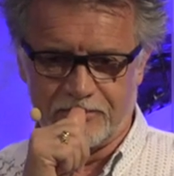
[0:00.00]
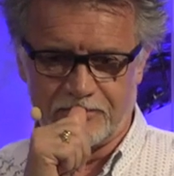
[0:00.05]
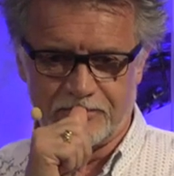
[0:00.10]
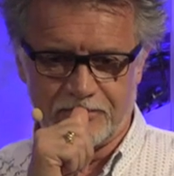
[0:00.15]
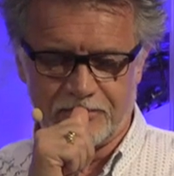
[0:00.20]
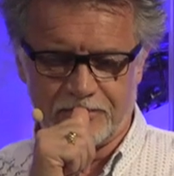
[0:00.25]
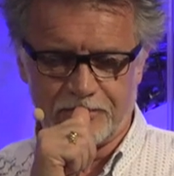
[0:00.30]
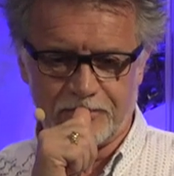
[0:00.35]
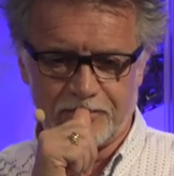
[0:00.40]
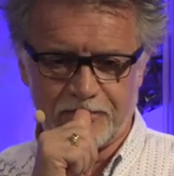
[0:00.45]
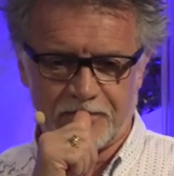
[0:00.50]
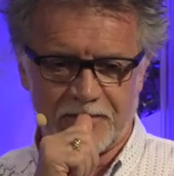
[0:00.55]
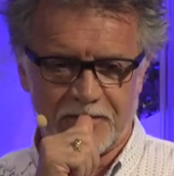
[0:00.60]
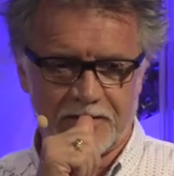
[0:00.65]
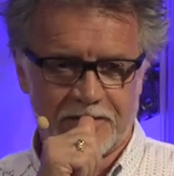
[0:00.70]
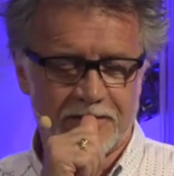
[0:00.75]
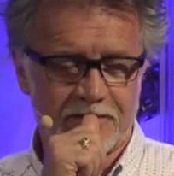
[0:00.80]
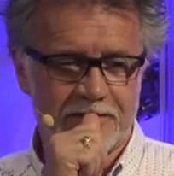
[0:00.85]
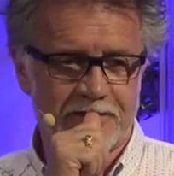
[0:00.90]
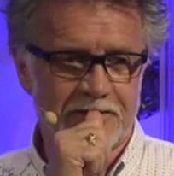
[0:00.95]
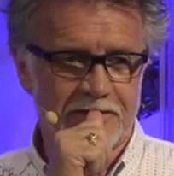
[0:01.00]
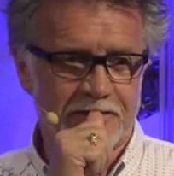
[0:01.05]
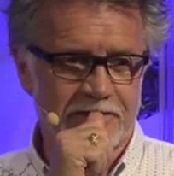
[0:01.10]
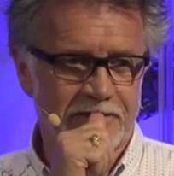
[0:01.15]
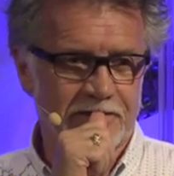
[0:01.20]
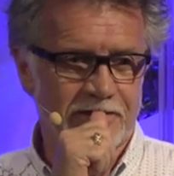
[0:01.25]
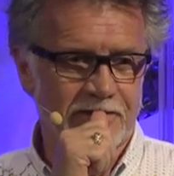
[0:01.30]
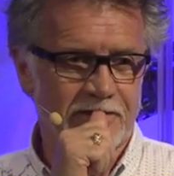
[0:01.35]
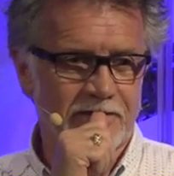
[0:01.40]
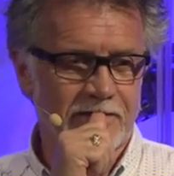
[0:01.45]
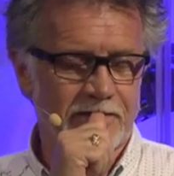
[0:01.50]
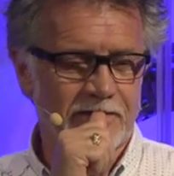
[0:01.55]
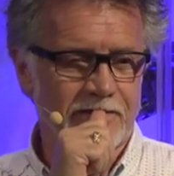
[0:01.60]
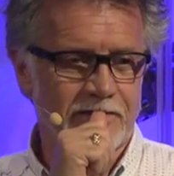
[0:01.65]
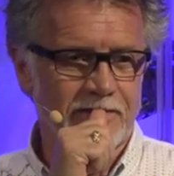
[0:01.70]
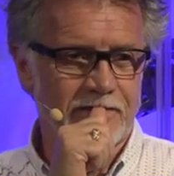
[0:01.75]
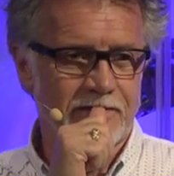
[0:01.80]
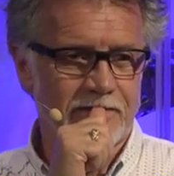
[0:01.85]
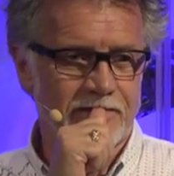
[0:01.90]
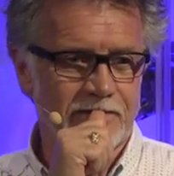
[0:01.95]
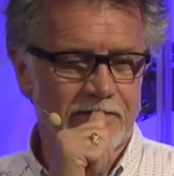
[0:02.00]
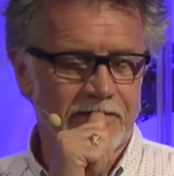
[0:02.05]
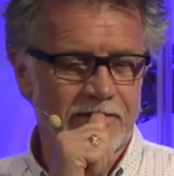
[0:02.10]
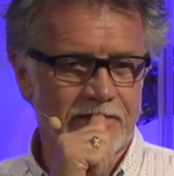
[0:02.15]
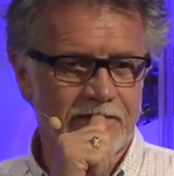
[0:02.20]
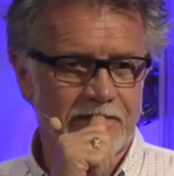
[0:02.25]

(no one is talking)